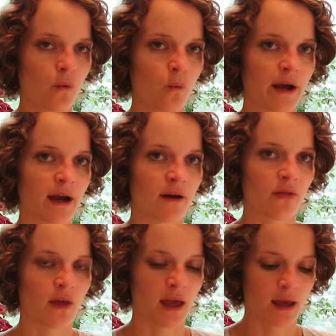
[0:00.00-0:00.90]

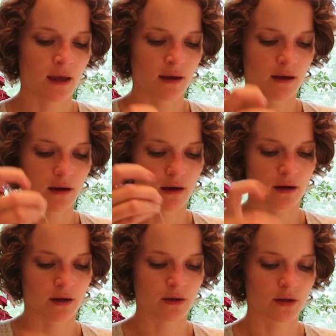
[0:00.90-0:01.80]
where they
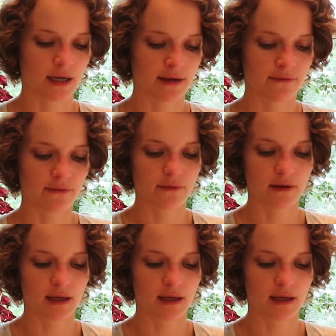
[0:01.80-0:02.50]
are kind of